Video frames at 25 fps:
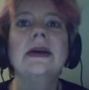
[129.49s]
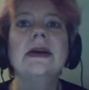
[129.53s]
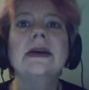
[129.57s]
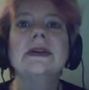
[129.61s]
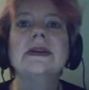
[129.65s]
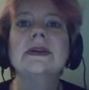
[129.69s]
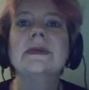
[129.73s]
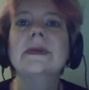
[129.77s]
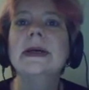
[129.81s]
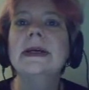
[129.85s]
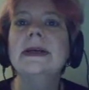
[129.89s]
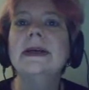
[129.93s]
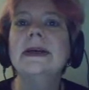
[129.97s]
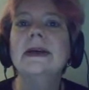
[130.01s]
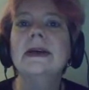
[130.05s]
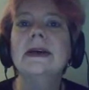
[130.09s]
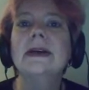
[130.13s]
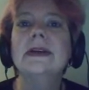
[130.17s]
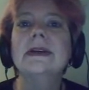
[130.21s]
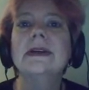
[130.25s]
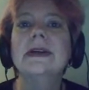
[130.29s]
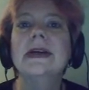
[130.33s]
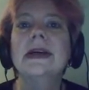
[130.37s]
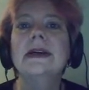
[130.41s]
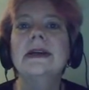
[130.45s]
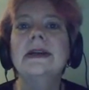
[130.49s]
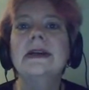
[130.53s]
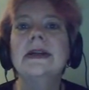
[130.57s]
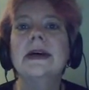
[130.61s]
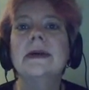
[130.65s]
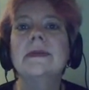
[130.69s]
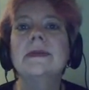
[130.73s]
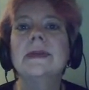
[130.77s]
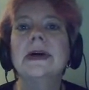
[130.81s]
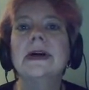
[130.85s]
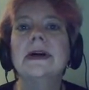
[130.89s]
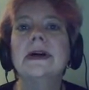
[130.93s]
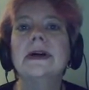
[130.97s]
So my character ended
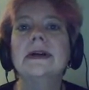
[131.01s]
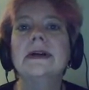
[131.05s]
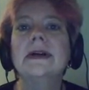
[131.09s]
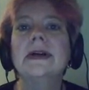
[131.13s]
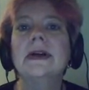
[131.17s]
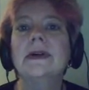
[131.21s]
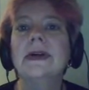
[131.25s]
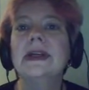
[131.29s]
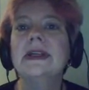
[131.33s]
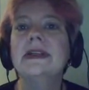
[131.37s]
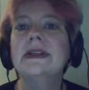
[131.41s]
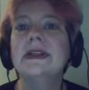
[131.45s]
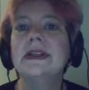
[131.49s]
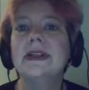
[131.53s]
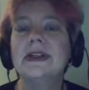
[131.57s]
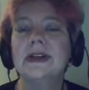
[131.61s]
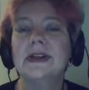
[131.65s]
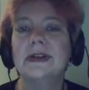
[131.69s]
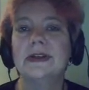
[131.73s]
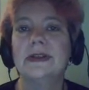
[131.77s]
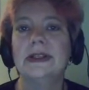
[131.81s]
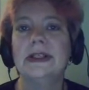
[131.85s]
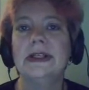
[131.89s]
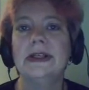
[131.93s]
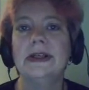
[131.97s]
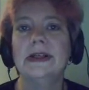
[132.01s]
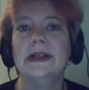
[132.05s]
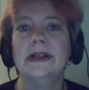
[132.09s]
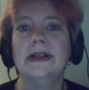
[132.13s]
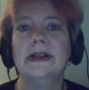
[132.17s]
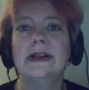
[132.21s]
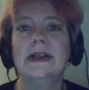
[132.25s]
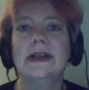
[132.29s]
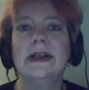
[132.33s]
up going to Tuluk.